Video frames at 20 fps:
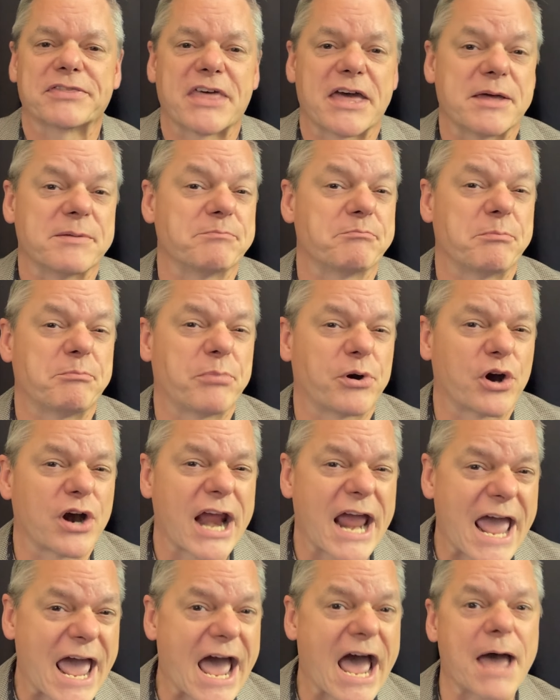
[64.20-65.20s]
that
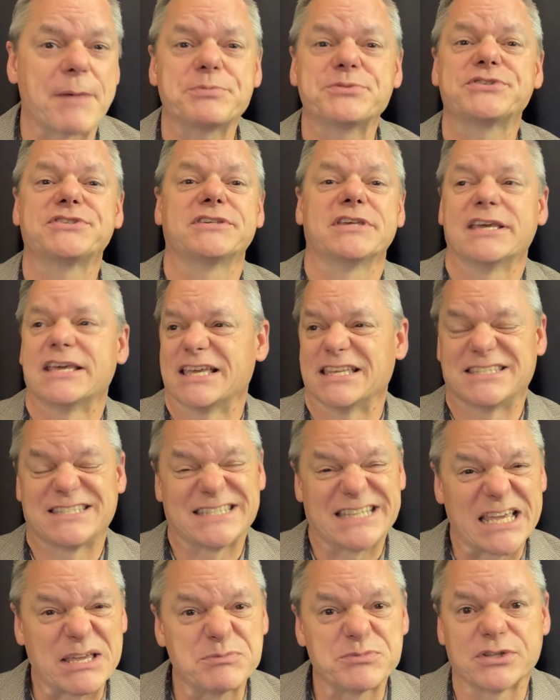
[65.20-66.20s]
perhaps, it
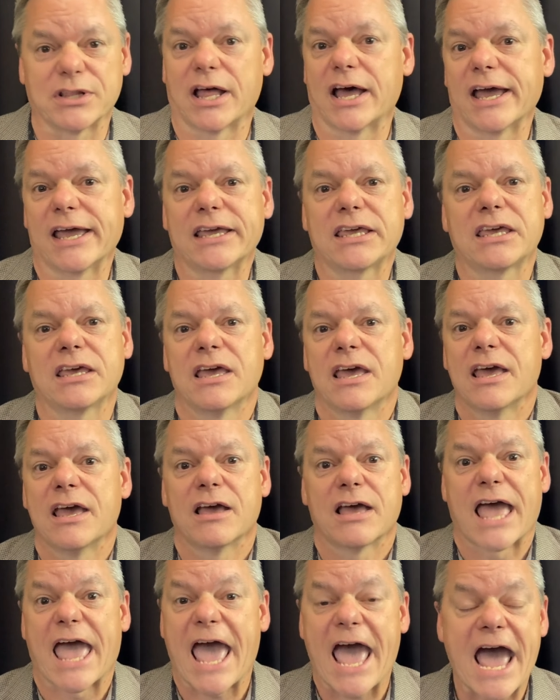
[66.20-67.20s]
seems like,
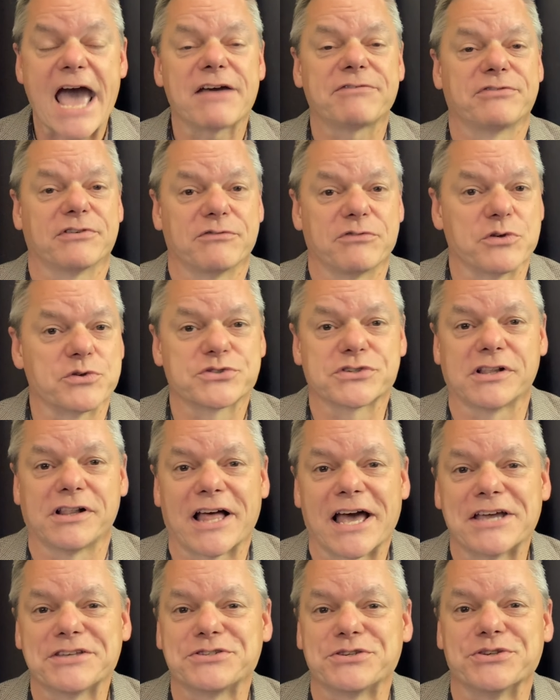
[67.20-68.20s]
half of those
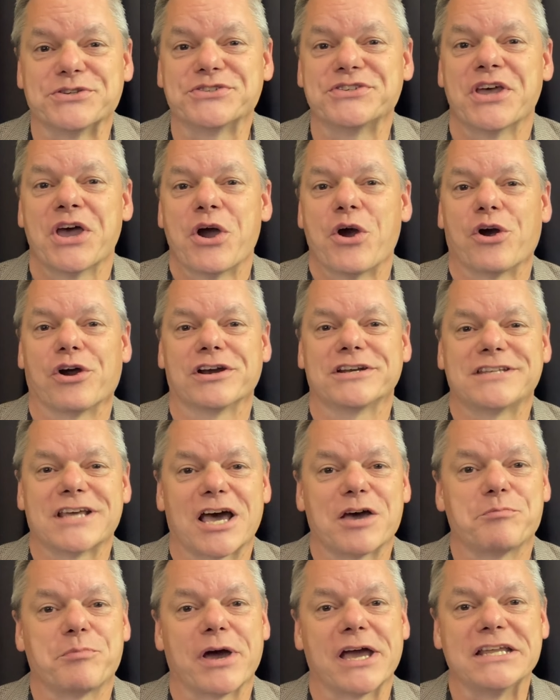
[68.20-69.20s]
classes are
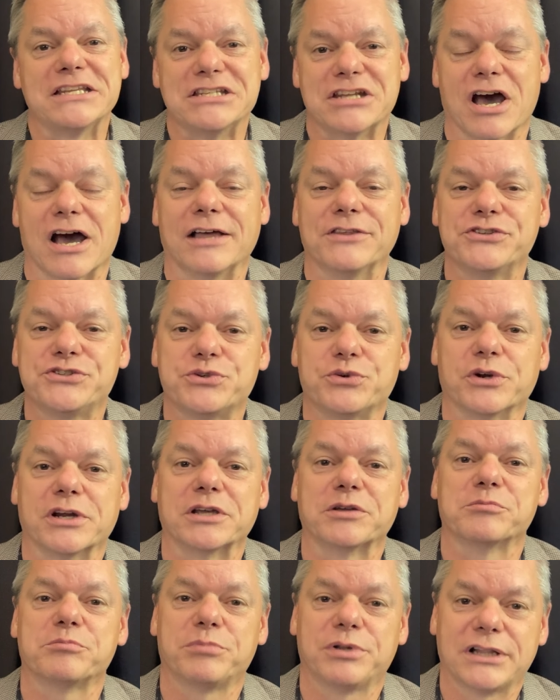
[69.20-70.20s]
taught by
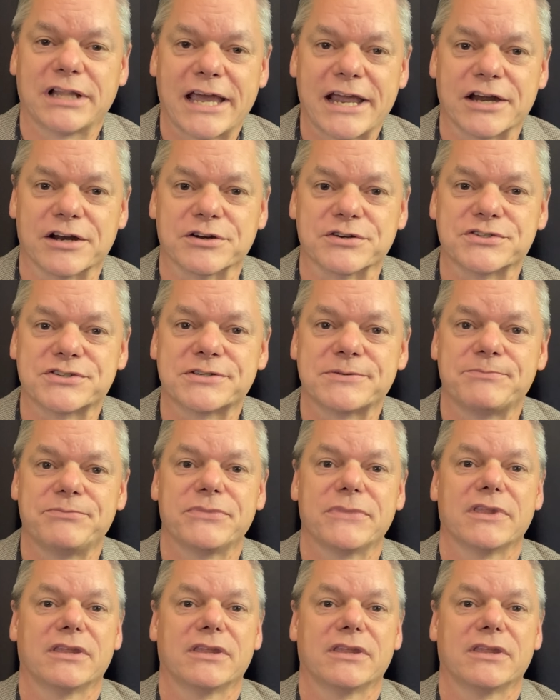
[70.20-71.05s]
non-string players.